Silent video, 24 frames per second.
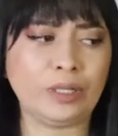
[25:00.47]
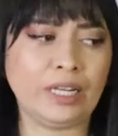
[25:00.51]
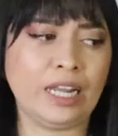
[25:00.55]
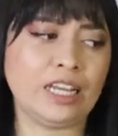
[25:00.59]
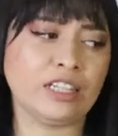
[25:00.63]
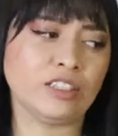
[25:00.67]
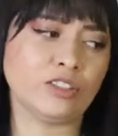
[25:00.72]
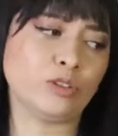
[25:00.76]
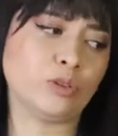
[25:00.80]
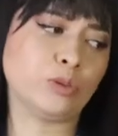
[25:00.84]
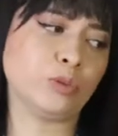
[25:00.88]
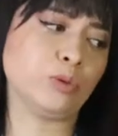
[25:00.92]
to
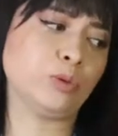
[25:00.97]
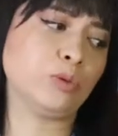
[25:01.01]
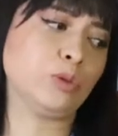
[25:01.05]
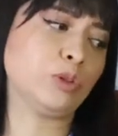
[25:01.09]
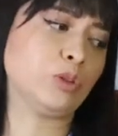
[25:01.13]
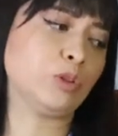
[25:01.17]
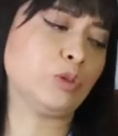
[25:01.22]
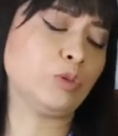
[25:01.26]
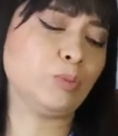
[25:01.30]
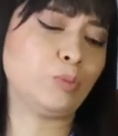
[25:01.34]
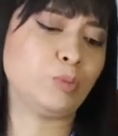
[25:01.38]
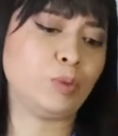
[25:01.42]

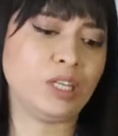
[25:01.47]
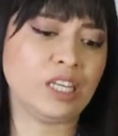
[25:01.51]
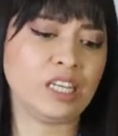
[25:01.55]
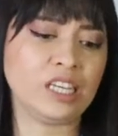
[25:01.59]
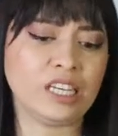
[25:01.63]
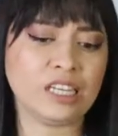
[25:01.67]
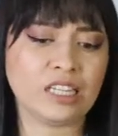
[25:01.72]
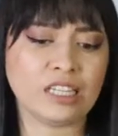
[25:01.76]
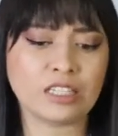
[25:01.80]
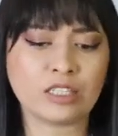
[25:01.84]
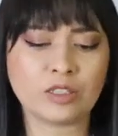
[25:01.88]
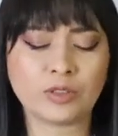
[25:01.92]
lentils, to
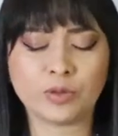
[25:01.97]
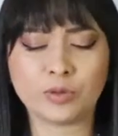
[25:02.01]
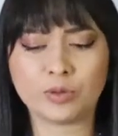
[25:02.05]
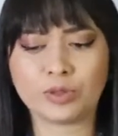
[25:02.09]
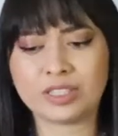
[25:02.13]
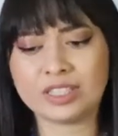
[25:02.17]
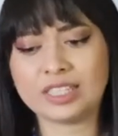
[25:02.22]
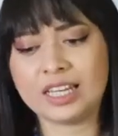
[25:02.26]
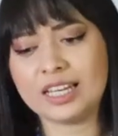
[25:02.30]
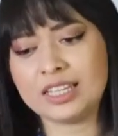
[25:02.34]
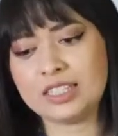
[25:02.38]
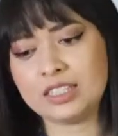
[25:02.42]
peas, to
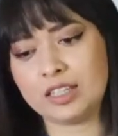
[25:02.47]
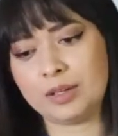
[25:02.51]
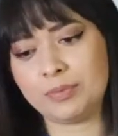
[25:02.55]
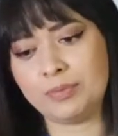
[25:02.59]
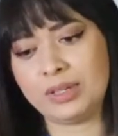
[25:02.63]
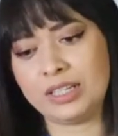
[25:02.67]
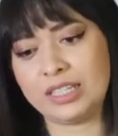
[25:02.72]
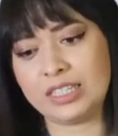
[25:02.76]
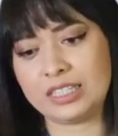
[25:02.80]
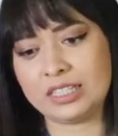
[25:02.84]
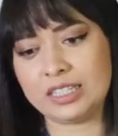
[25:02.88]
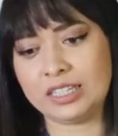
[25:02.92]

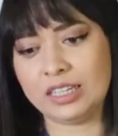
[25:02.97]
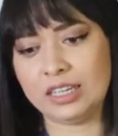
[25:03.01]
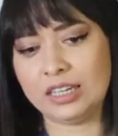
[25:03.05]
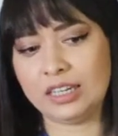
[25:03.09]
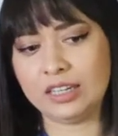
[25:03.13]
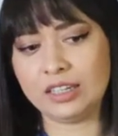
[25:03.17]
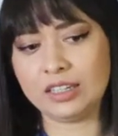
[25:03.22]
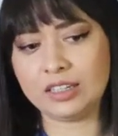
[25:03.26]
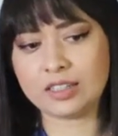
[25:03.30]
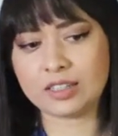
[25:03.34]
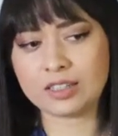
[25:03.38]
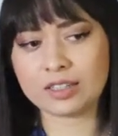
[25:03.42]
sesame
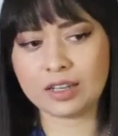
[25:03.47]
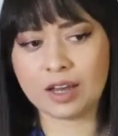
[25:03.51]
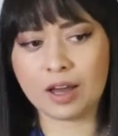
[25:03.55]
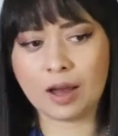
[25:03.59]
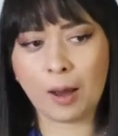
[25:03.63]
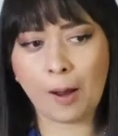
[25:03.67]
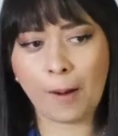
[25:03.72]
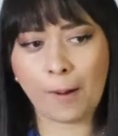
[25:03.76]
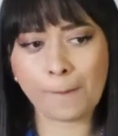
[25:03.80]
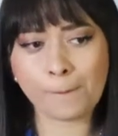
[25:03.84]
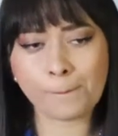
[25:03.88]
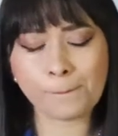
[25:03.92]
seeds.
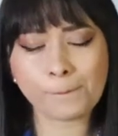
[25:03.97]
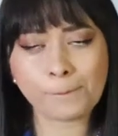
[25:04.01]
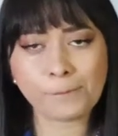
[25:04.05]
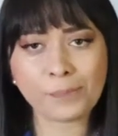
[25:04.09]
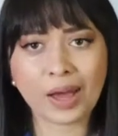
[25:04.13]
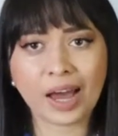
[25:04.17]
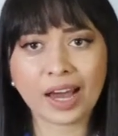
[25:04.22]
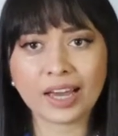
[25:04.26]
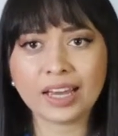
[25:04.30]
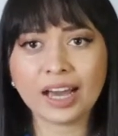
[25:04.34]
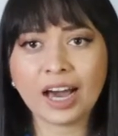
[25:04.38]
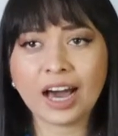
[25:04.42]

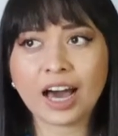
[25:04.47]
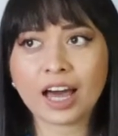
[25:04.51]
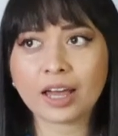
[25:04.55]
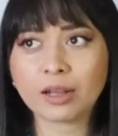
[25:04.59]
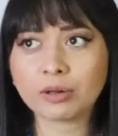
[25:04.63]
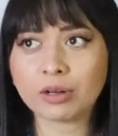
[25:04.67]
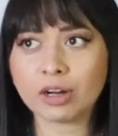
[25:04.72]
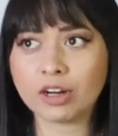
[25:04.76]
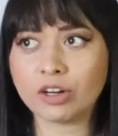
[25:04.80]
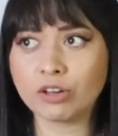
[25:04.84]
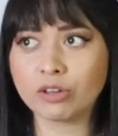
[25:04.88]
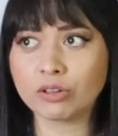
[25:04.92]
I
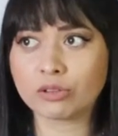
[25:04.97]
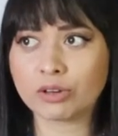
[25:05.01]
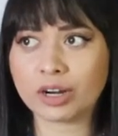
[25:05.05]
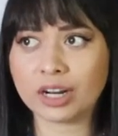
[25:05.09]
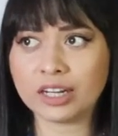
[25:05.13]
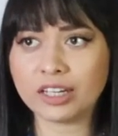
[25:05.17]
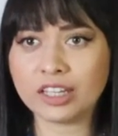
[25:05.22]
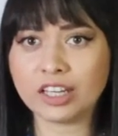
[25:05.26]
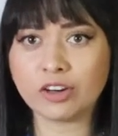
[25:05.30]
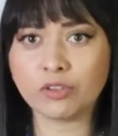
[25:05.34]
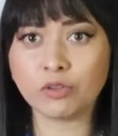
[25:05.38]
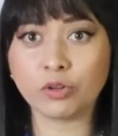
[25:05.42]
had
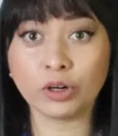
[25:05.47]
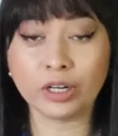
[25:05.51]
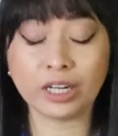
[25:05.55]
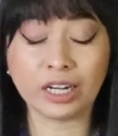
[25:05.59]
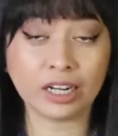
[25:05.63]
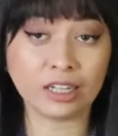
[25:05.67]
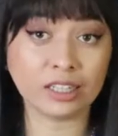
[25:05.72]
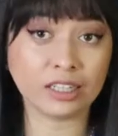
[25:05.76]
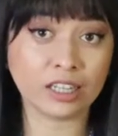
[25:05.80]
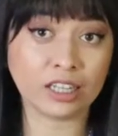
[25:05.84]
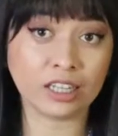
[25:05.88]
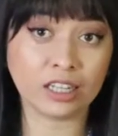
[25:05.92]
already
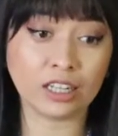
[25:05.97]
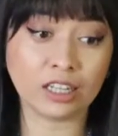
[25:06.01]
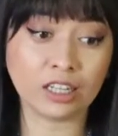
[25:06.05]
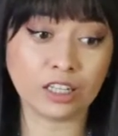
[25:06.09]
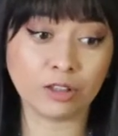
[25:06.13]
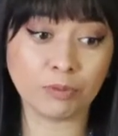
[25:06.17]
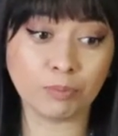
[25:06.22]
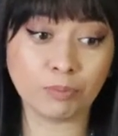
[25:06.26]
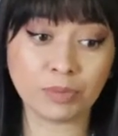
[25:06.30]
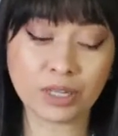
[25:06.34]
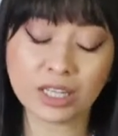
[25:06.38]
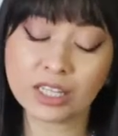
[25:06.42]
avoided
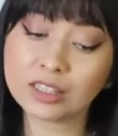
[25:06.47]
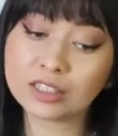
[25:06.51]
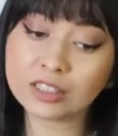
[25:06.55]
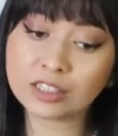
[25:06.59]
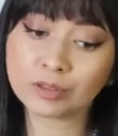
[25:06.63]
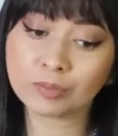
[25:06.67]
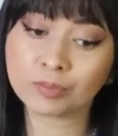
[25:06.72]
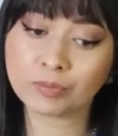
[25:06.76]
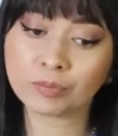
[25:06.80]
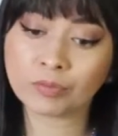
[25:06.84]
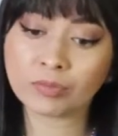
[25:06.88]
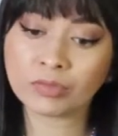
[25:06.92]
eating meat.
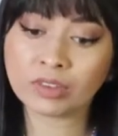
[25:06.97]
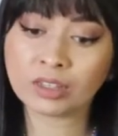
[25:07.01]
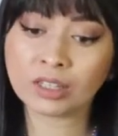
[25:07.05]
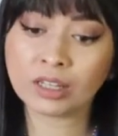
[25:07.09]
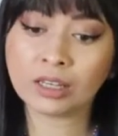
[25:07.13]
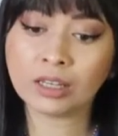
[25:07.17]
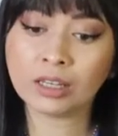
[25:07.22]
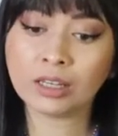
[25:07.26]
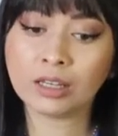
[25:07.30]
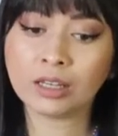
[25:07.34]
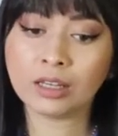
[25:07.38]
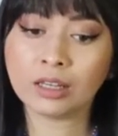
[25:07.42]

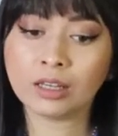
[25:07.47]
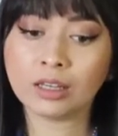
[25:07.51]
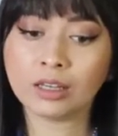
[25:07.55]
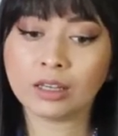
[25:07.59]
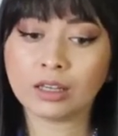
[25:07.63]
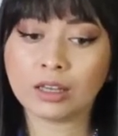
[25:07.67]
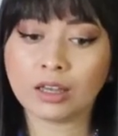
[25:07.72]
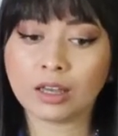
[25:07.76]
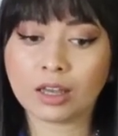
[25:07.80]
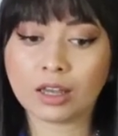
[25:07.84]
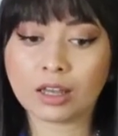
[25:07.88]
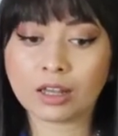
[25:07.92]

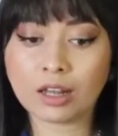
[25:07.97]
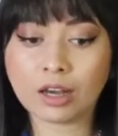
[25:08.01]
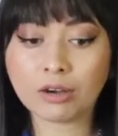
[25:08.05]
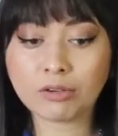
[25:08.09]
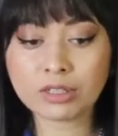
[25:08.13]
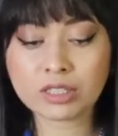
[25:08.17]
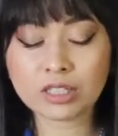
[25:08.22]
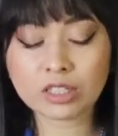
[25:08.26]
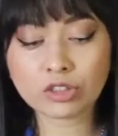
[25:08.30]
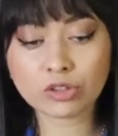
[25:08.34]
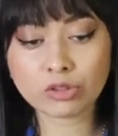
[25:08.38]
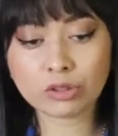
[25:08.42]
And I
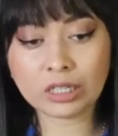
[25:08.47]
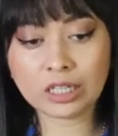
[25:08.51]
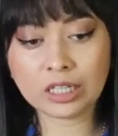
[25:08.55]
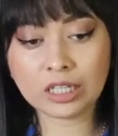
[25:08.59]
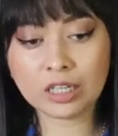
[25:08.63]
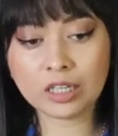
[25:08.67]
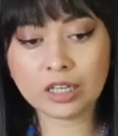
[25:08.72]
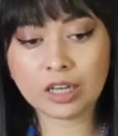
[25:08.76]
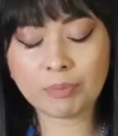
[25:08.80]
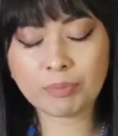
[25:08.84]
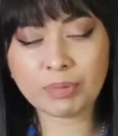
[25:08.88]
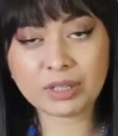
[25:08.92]
was
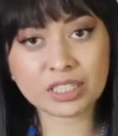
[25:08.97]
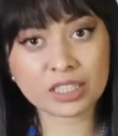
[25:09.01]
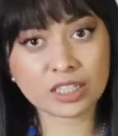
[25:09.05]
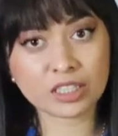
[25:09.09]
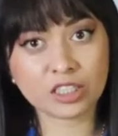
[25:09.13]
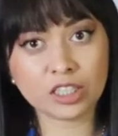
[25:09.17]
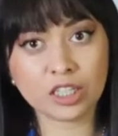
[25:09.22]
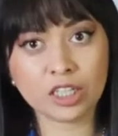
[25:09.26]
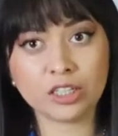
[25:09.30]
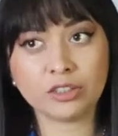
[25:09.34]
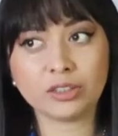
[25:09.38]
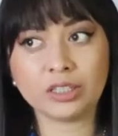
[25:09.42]
actually a
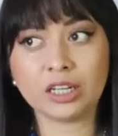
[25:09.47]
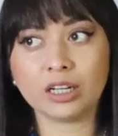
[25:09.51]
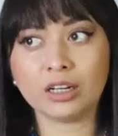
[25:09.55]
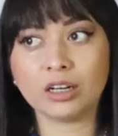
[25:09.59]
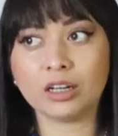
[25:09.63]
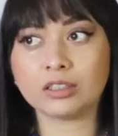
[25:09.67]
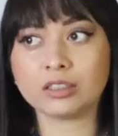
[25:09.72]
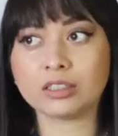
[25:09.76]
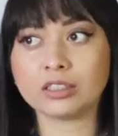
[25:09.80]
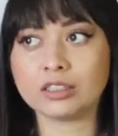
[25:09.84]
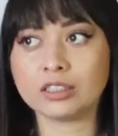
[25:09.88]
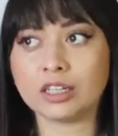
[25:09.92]

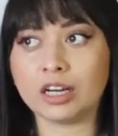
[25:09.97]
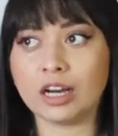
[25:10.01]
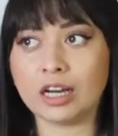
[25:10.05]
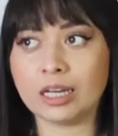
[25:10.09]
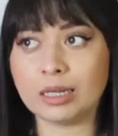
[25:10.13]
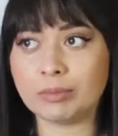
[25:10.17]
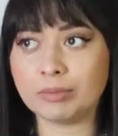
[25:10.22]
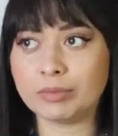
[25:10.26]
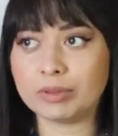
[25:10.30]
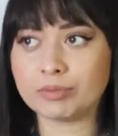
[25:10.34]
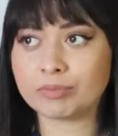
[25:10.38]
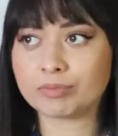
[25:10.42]
pescatarian at the
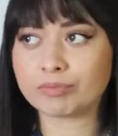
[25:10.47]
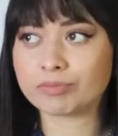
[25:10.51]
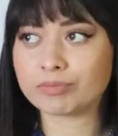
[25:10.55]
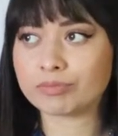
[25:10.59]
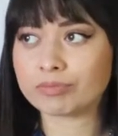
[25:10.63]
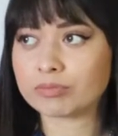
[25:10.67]
time.